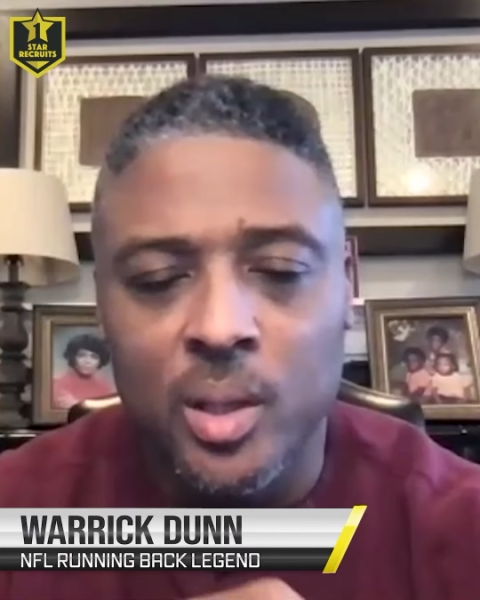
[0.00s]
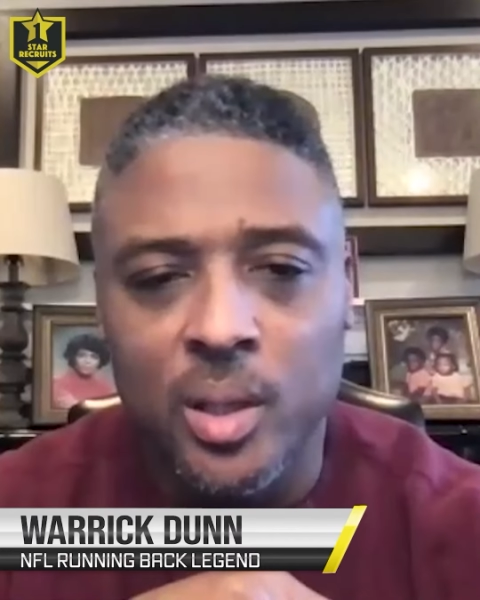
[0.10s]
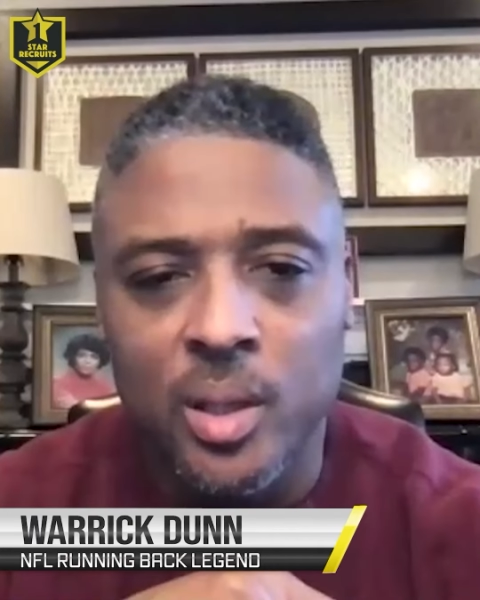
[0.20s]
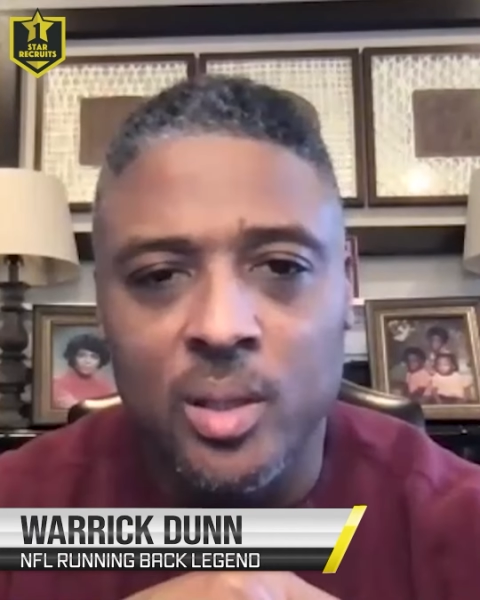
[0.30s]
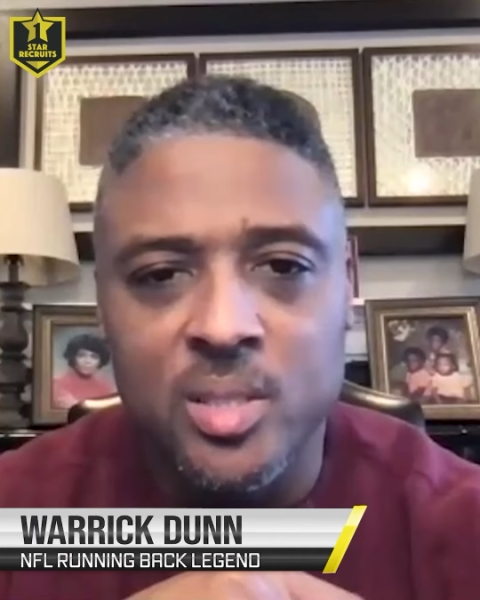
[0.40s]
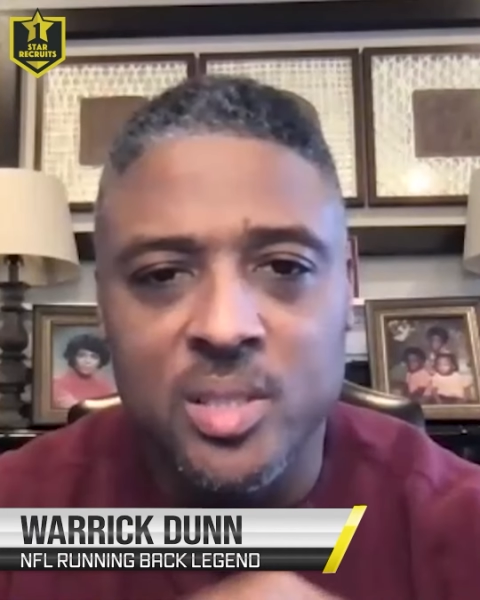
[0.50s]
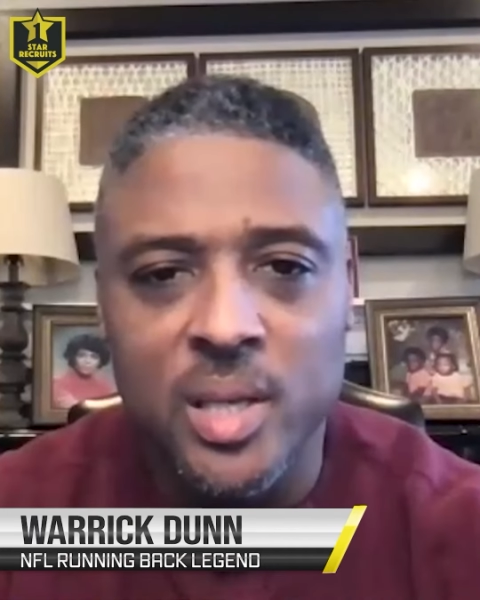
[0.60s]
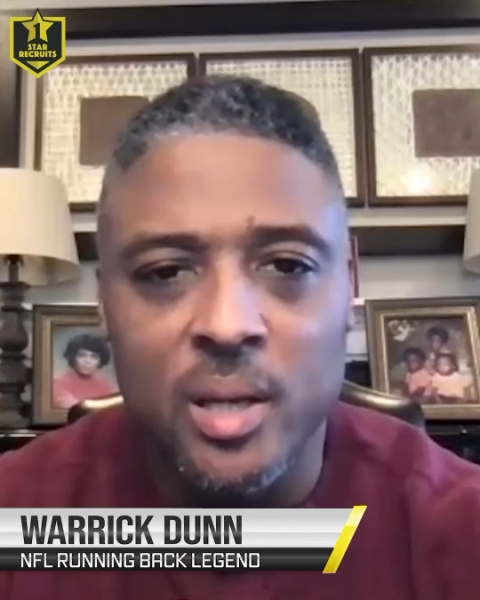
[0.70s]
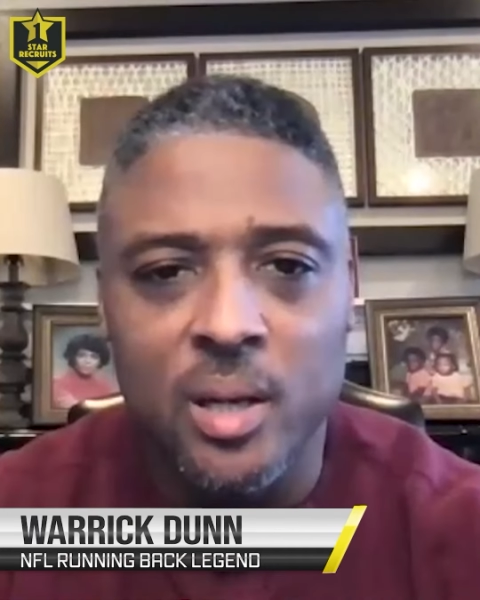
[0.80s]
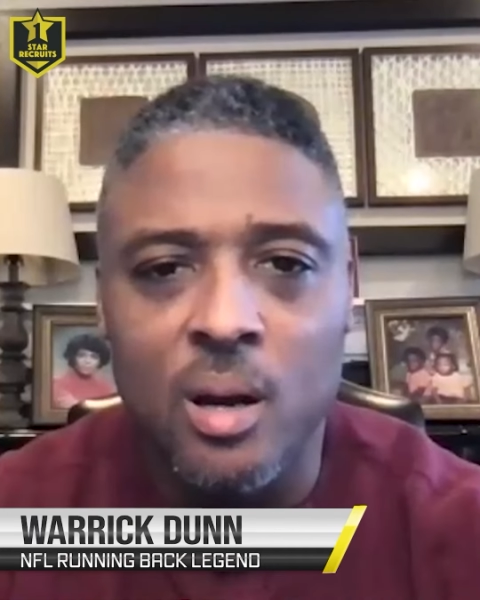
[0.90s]
he
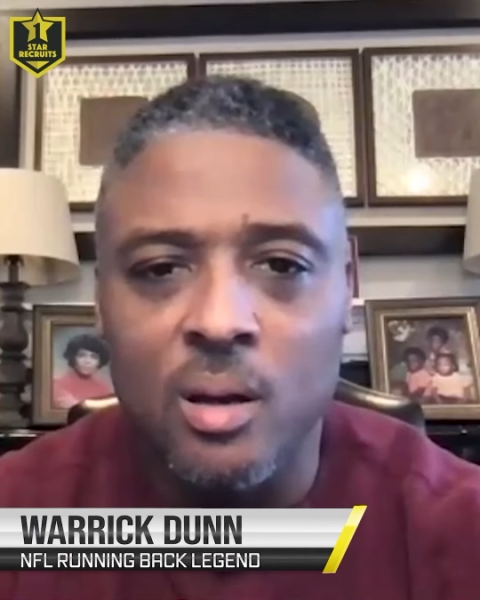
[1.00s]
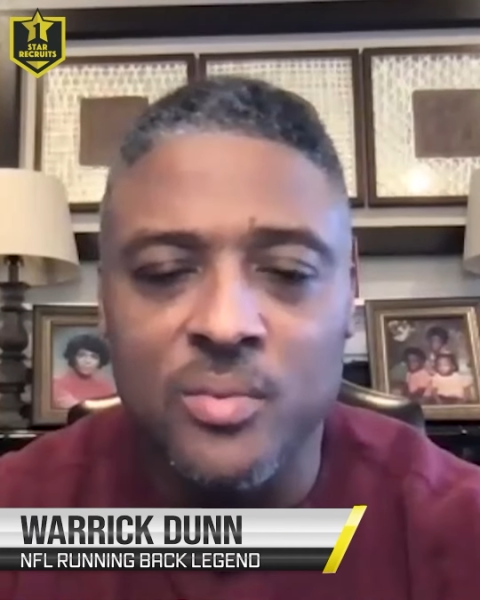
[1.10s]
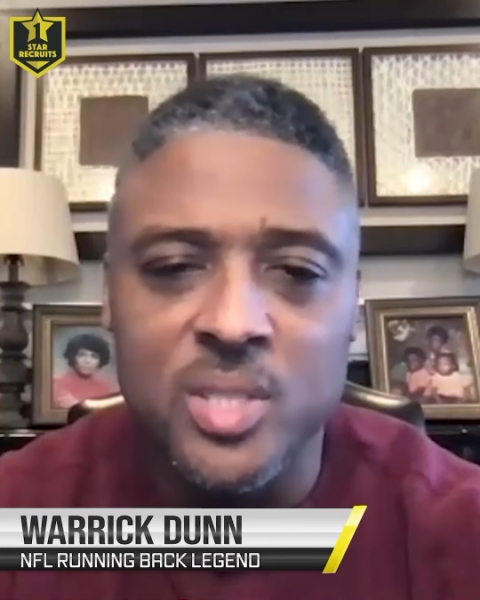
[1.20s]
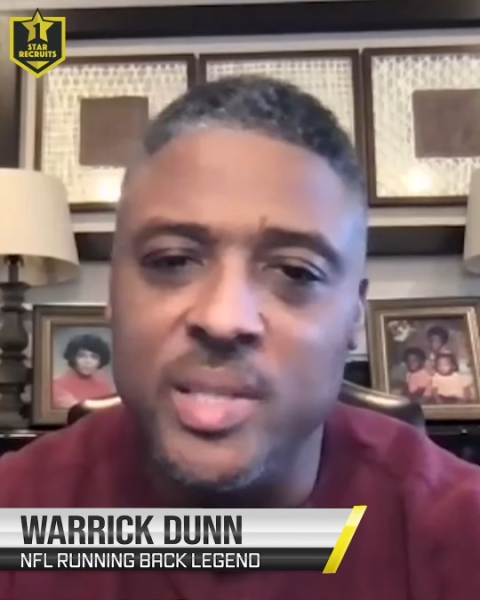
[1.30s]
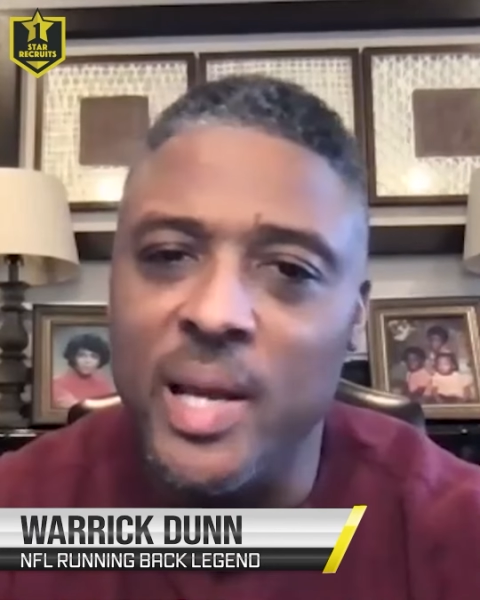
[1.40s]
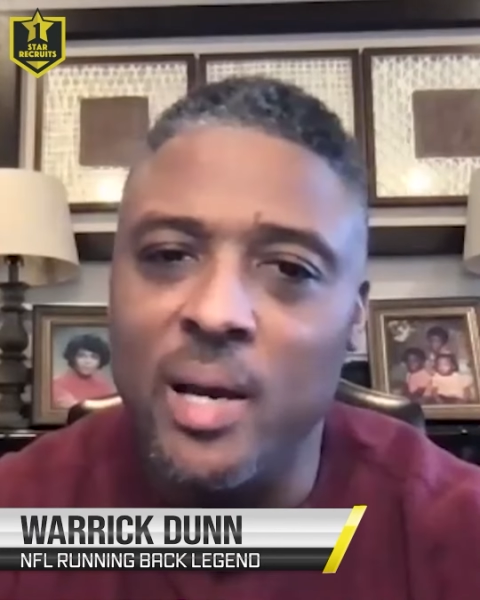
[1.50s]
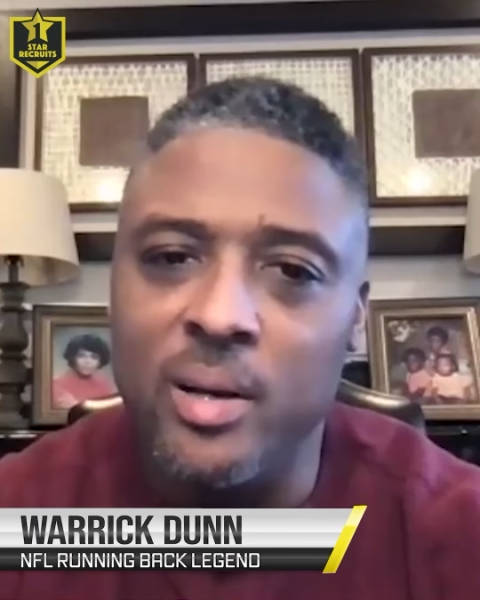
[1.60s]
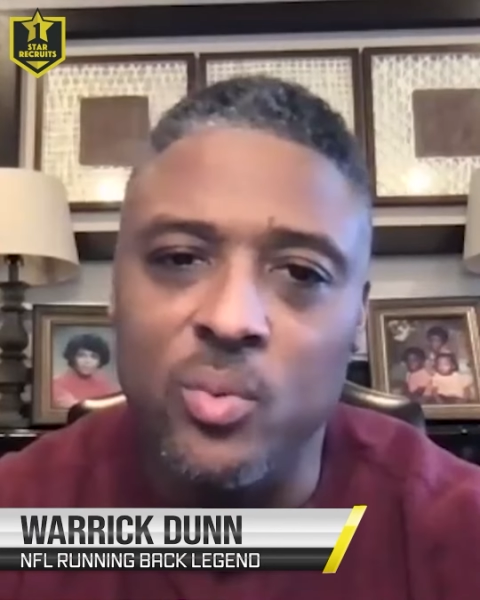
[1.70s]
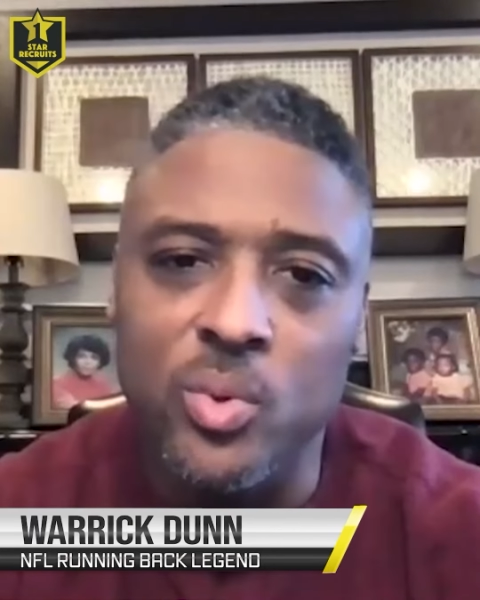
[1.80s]
sat all of us down in a